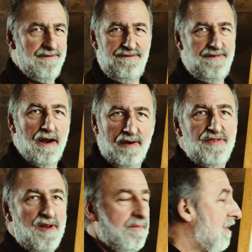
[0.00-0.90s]
Very
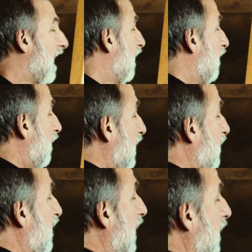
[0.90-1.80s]
simple math.
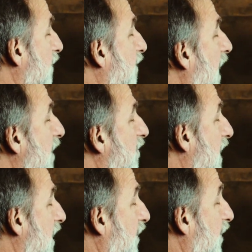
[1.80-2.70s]
It's taken 5
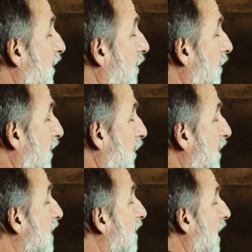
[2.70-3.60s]
minutes. So
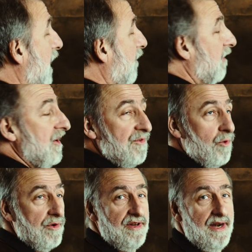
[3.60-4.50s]
19 and a half minus
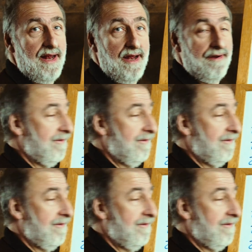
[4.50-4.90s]
14 and a half.